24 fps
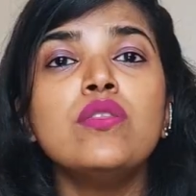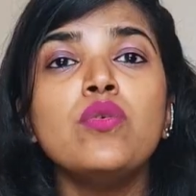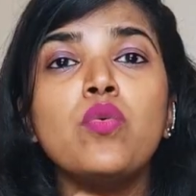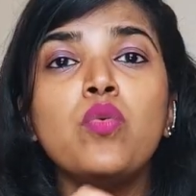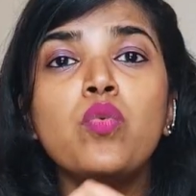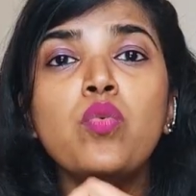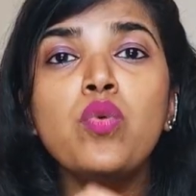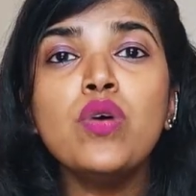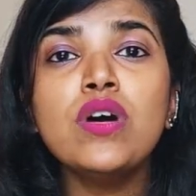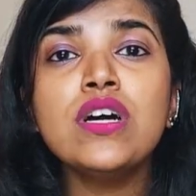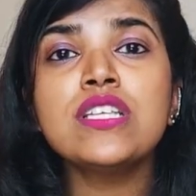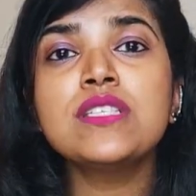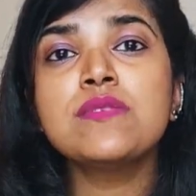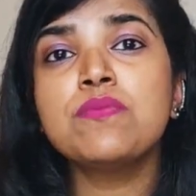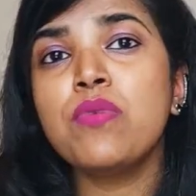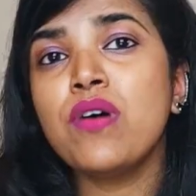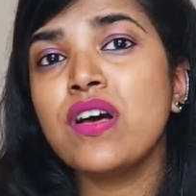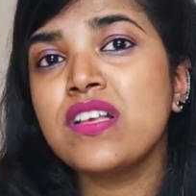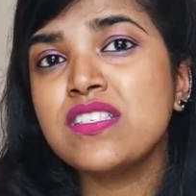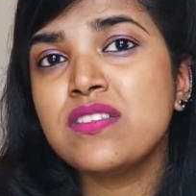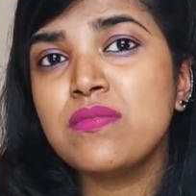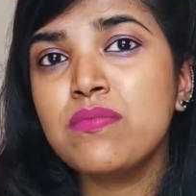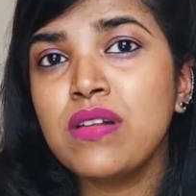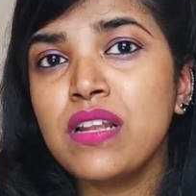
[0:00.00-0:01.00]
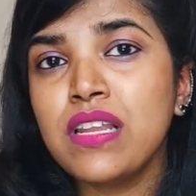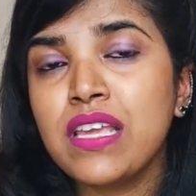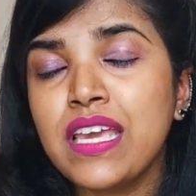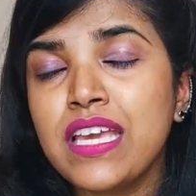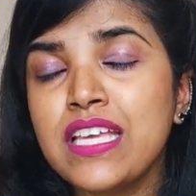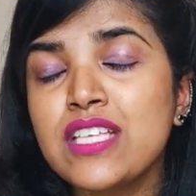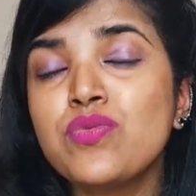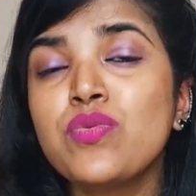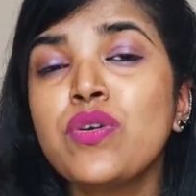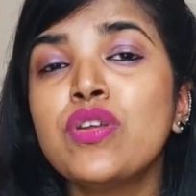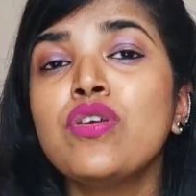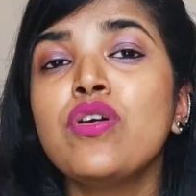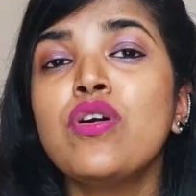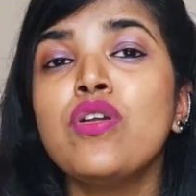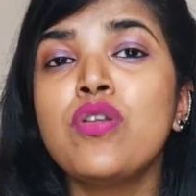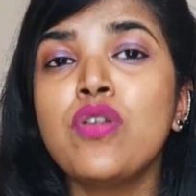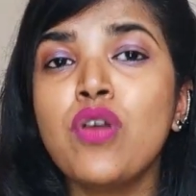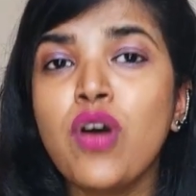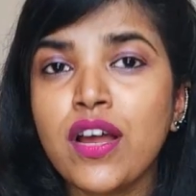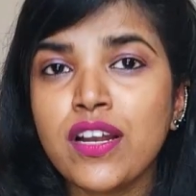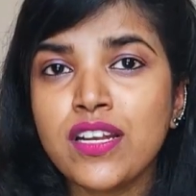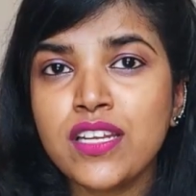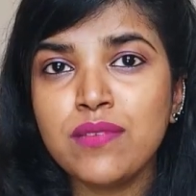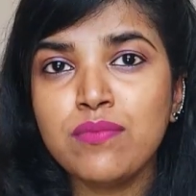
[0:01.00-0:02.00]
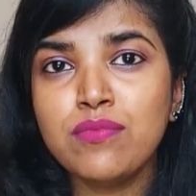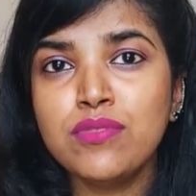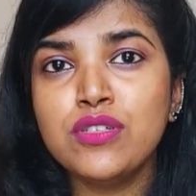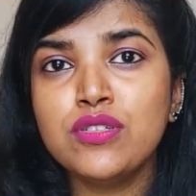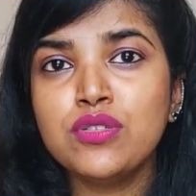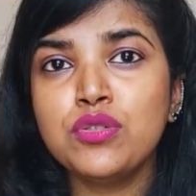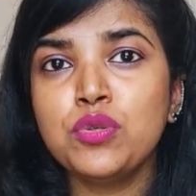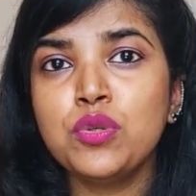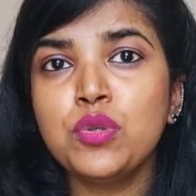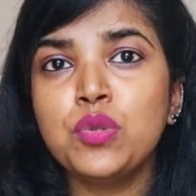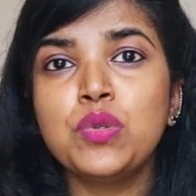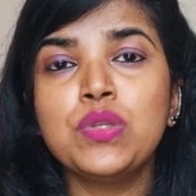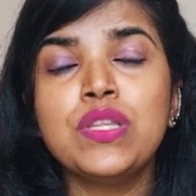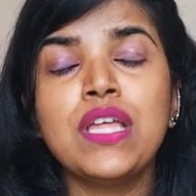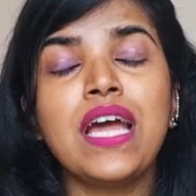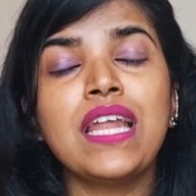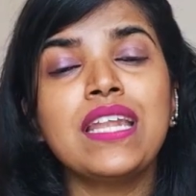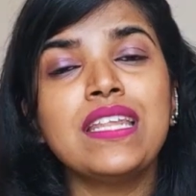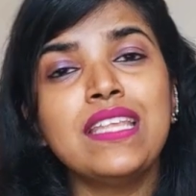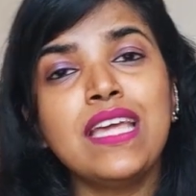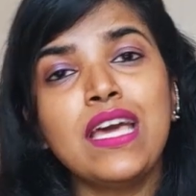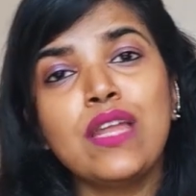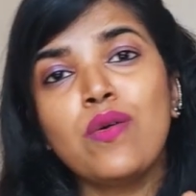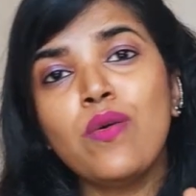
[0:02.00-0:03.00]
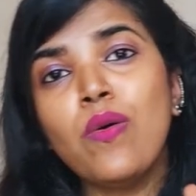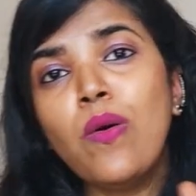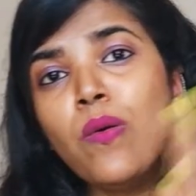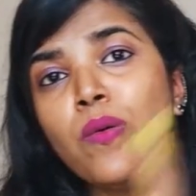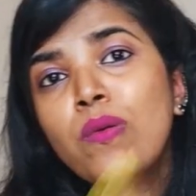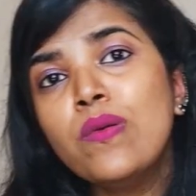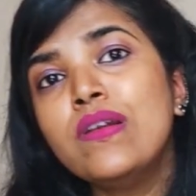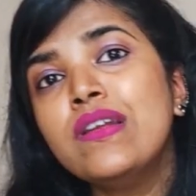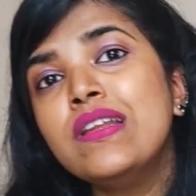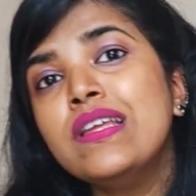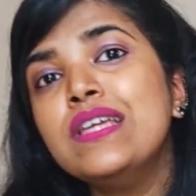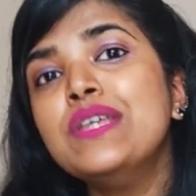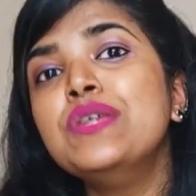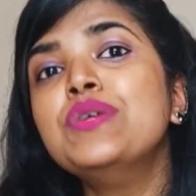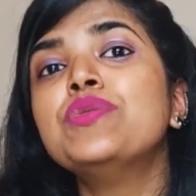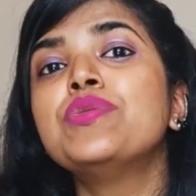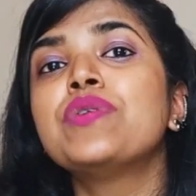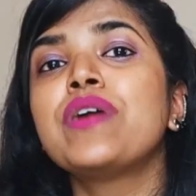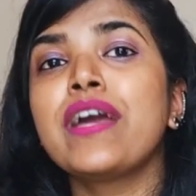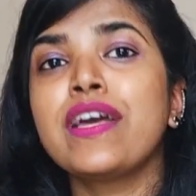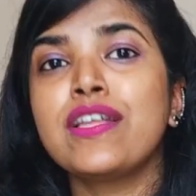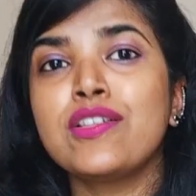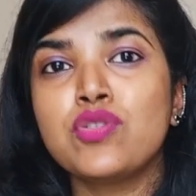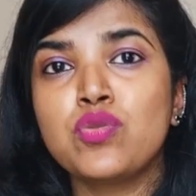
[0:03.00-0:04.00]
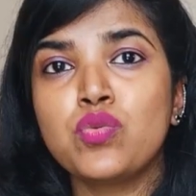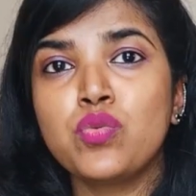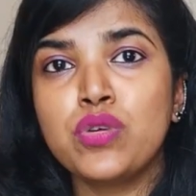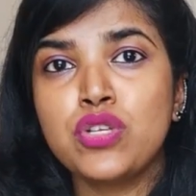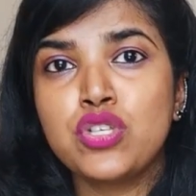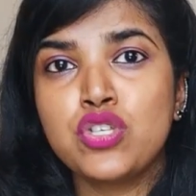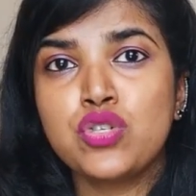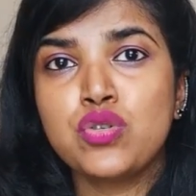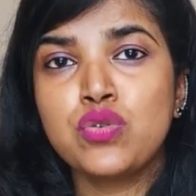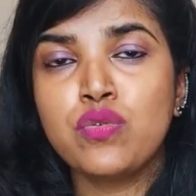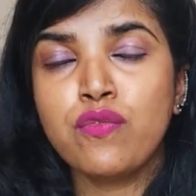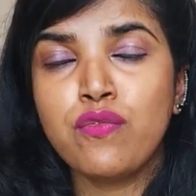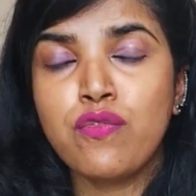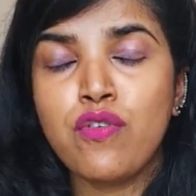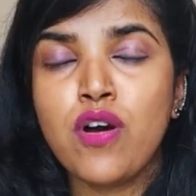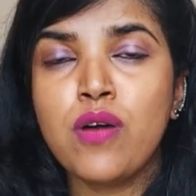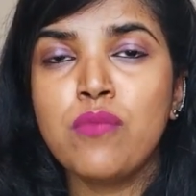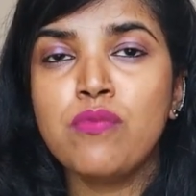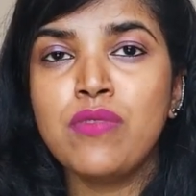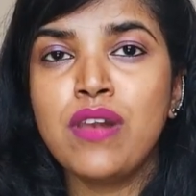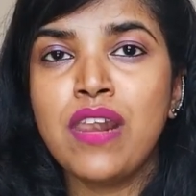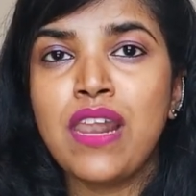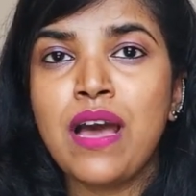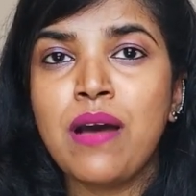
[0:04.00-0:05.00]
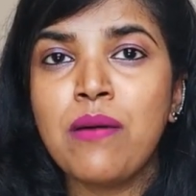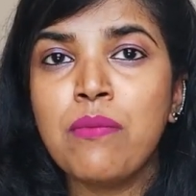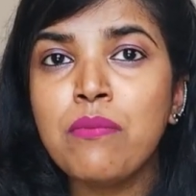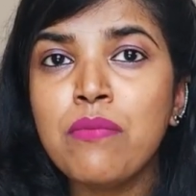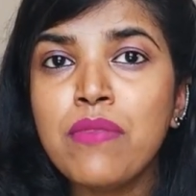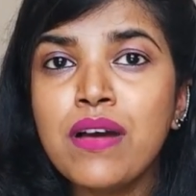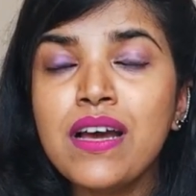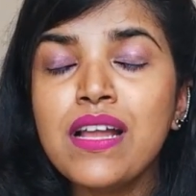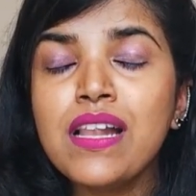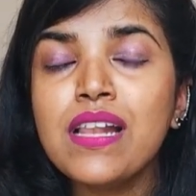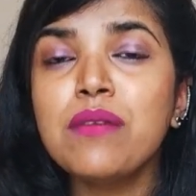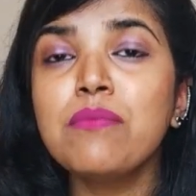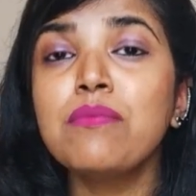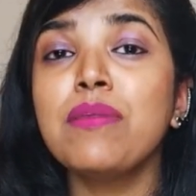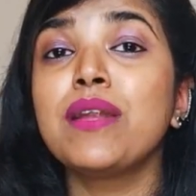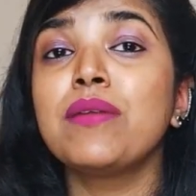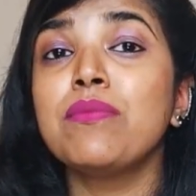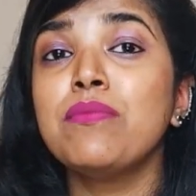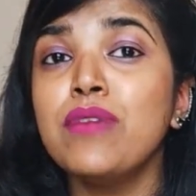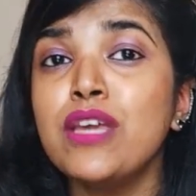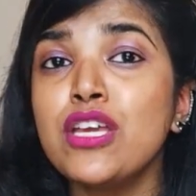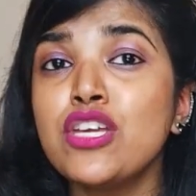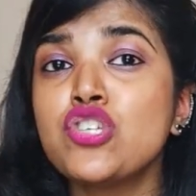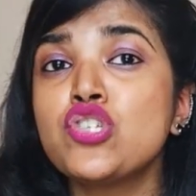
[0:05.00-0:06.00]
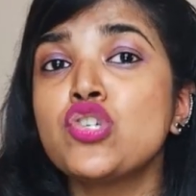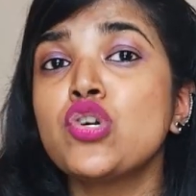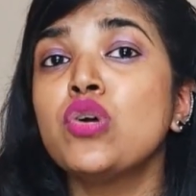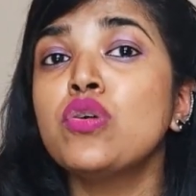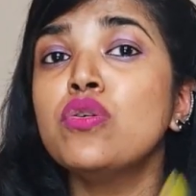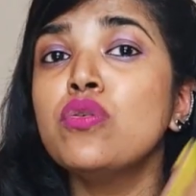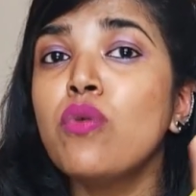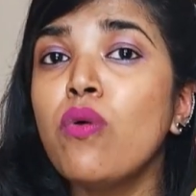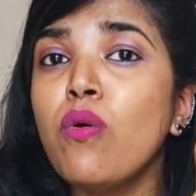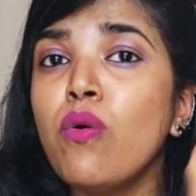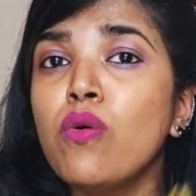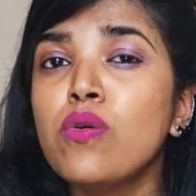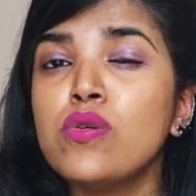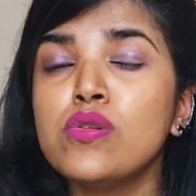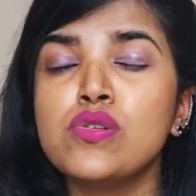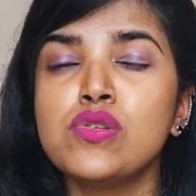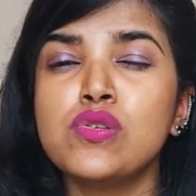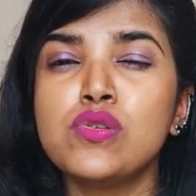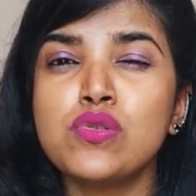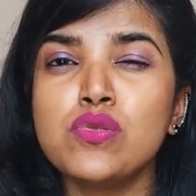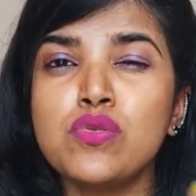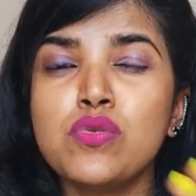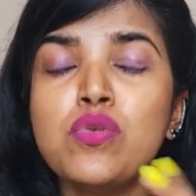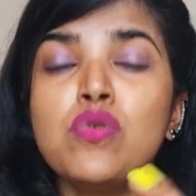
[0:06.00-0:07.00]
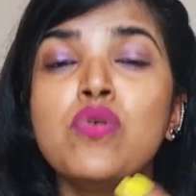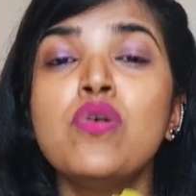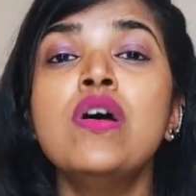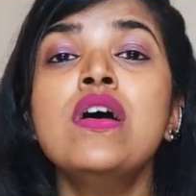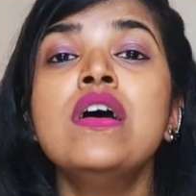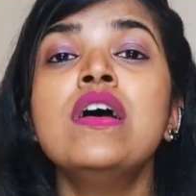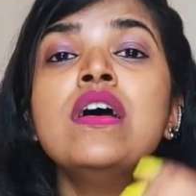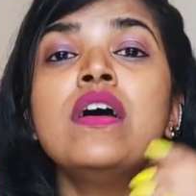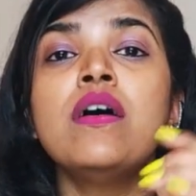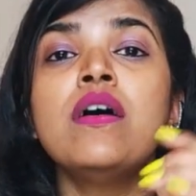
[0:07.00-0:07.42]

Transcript: In the worst possible case, when you're not able to do that, then only you can switch to formula milk, but make sure you also